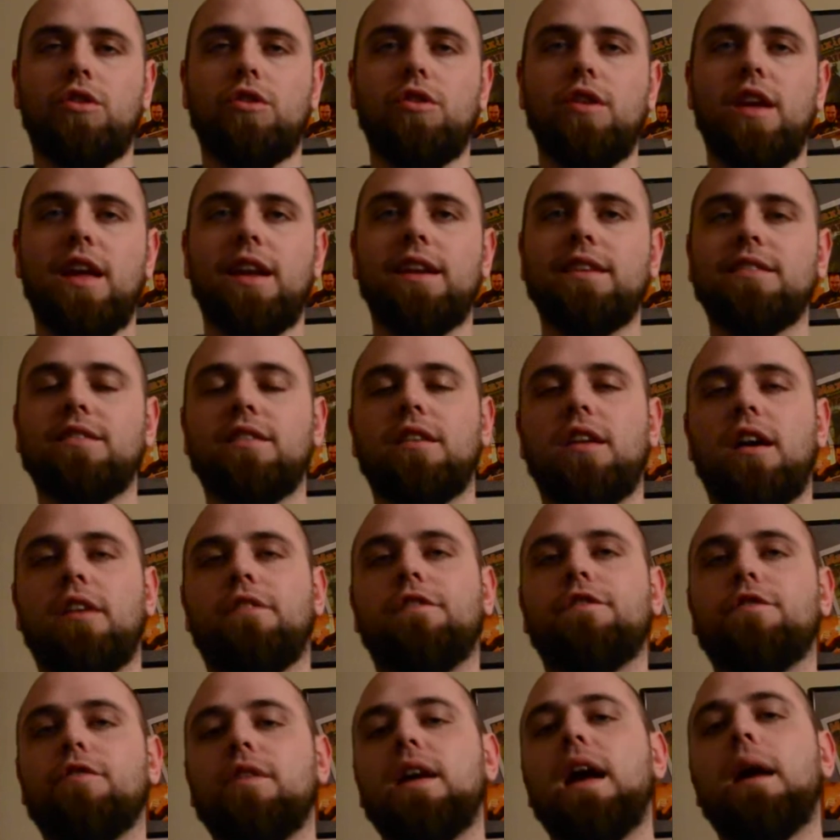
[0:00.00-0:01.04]
it isn't a
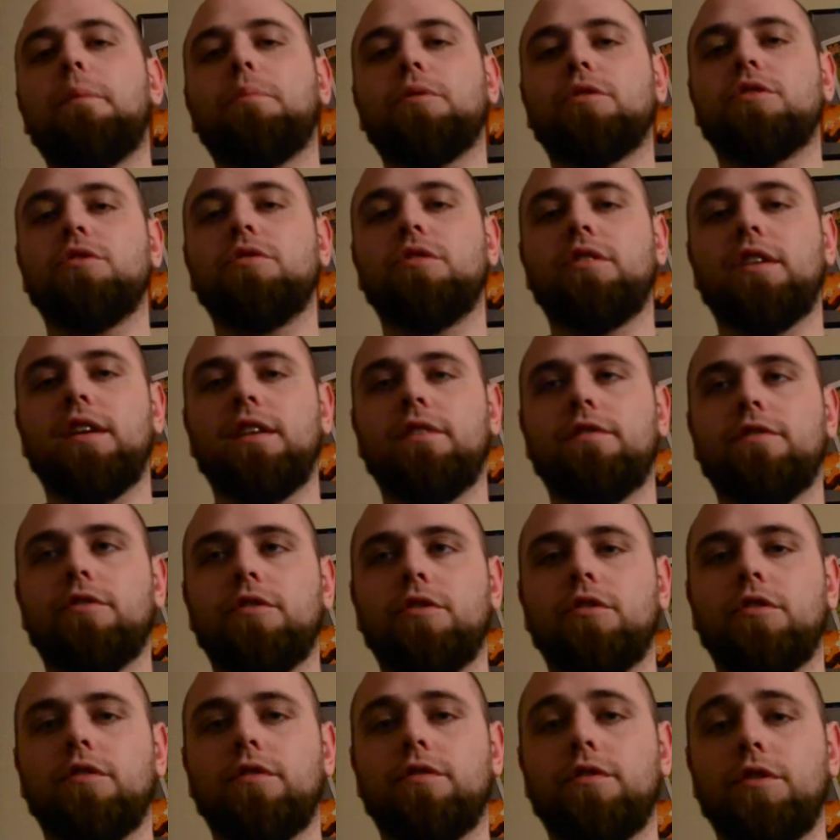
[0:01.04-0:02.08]
free opportunity
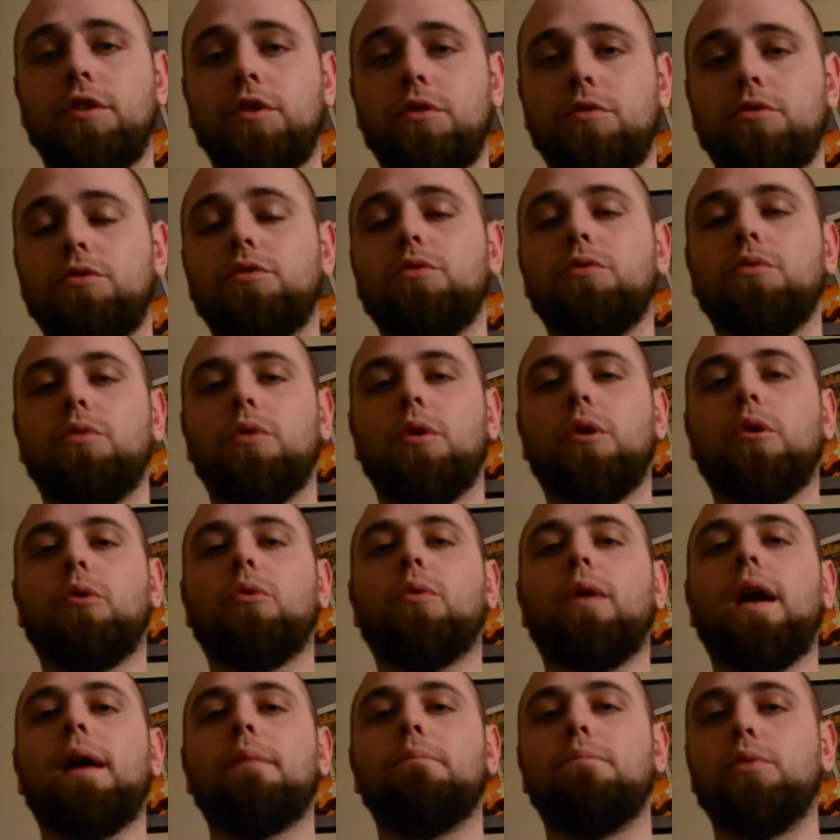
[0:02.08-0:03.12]
for you to
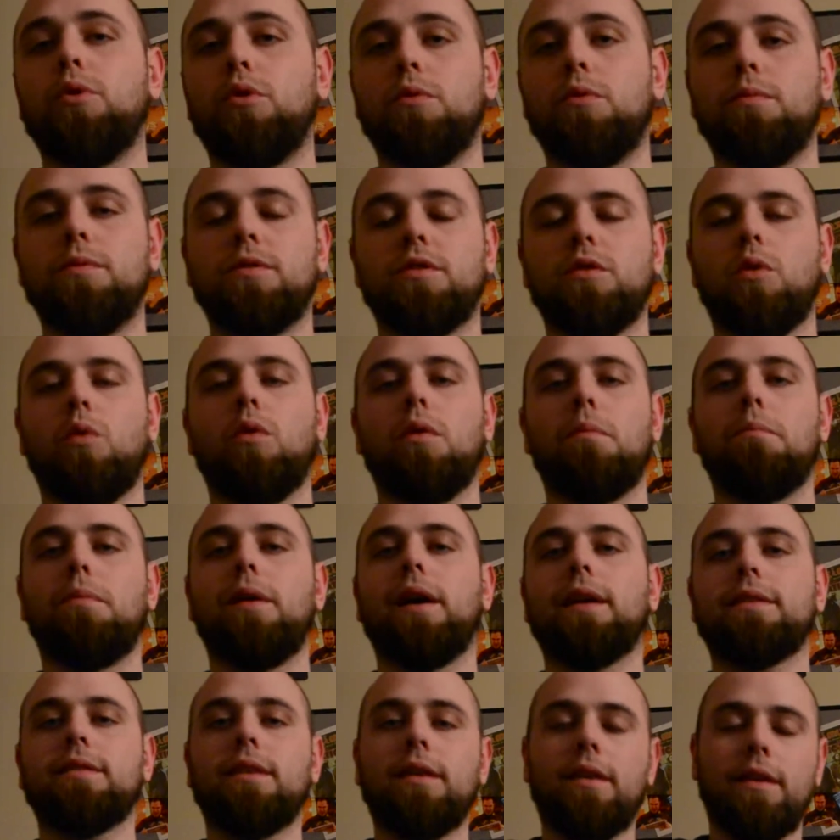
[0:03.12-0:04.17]
grab boobs or
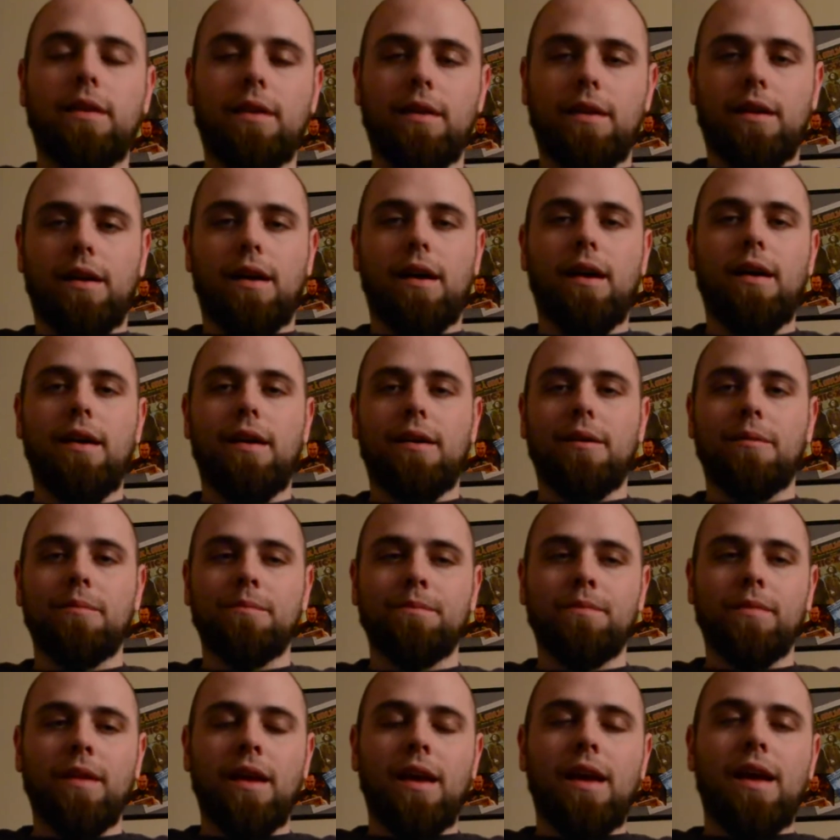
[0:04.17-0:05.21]
butt.
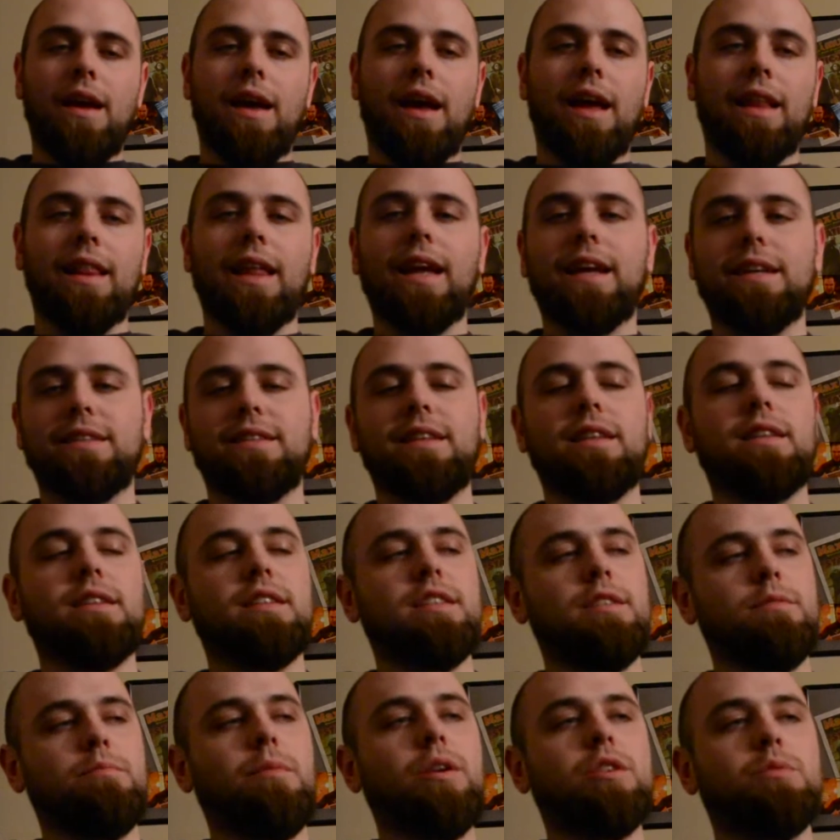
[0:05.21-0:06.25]
And like I said, this
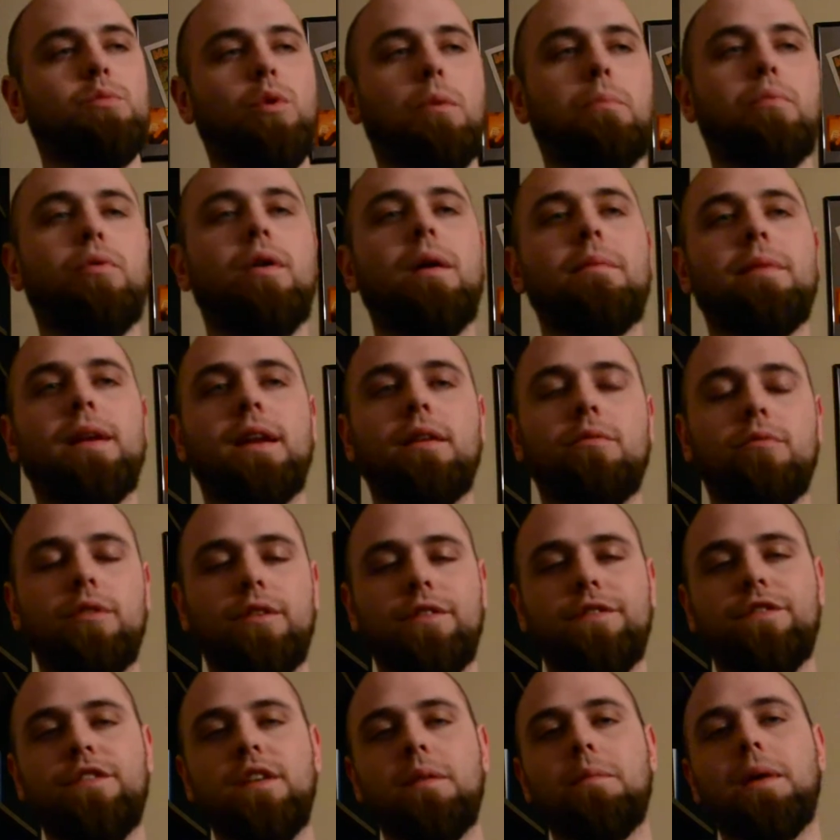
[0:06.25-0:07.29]
is much more prevalent with
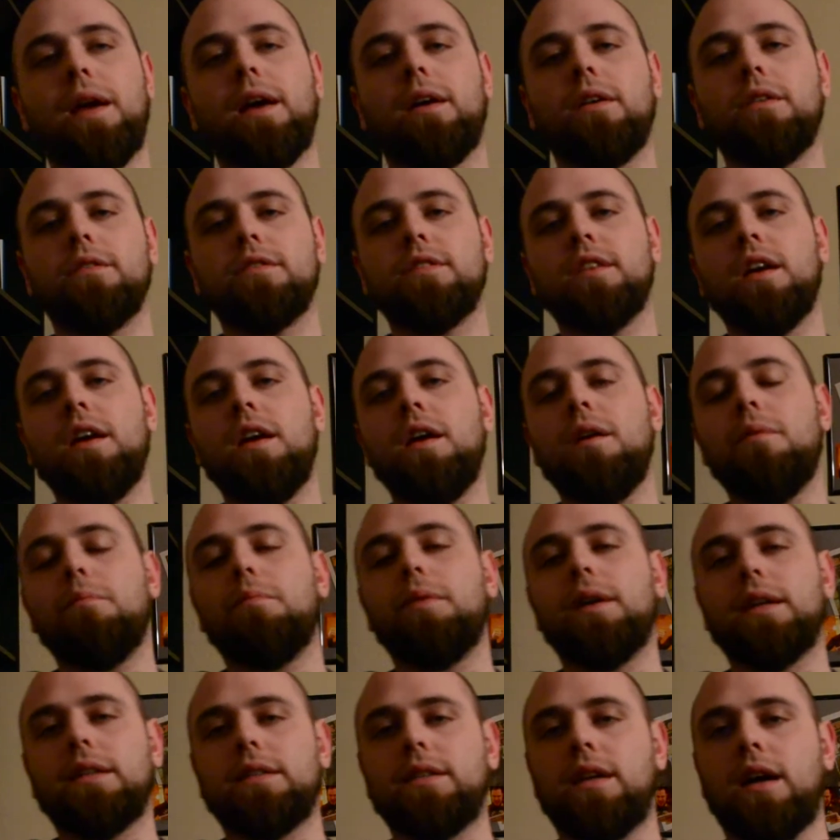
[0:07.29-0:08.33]
females,
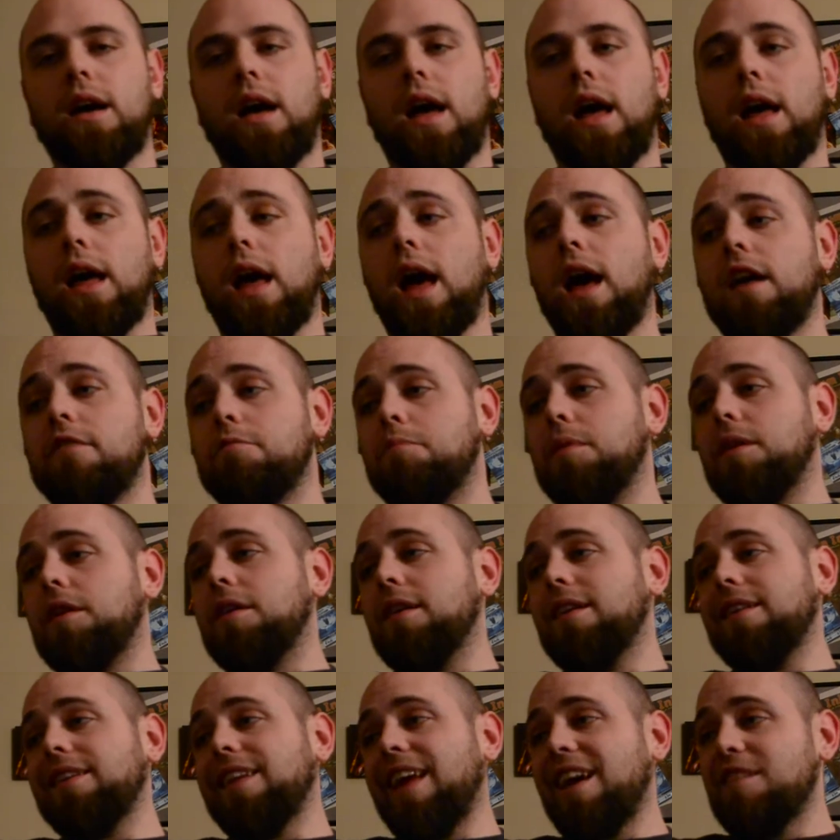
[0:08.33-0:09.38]
but I've
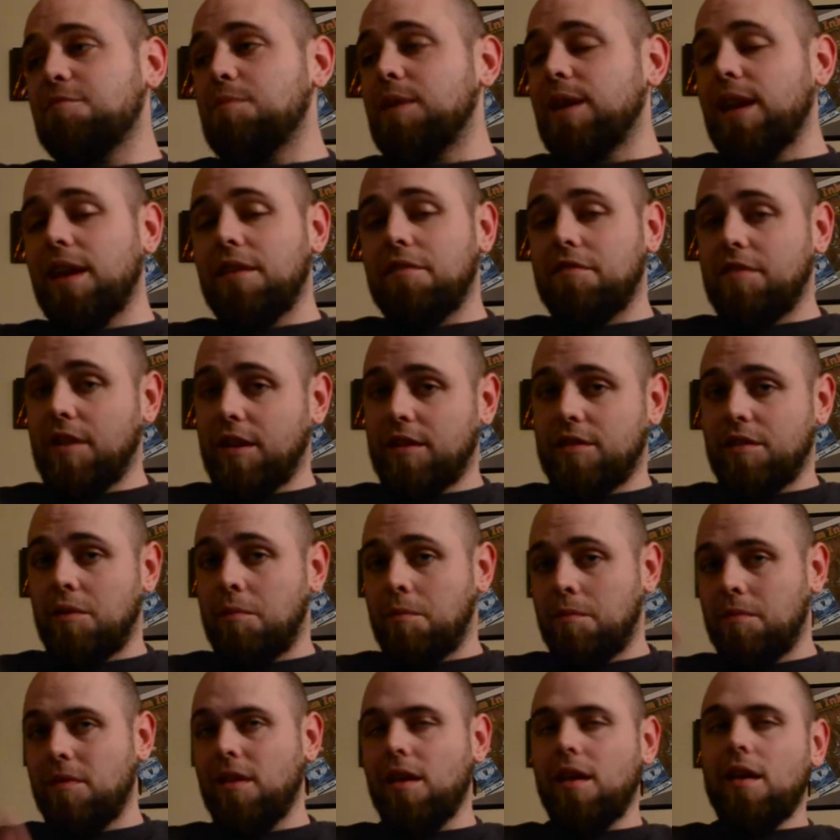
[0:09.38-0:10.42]
been a
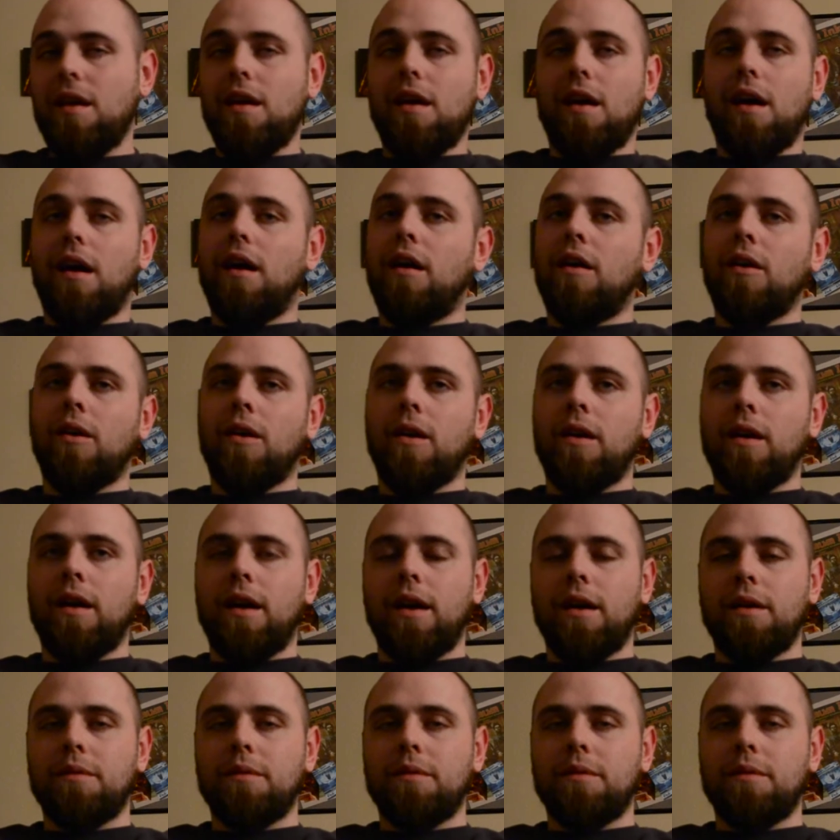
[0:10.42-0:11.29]
victim, or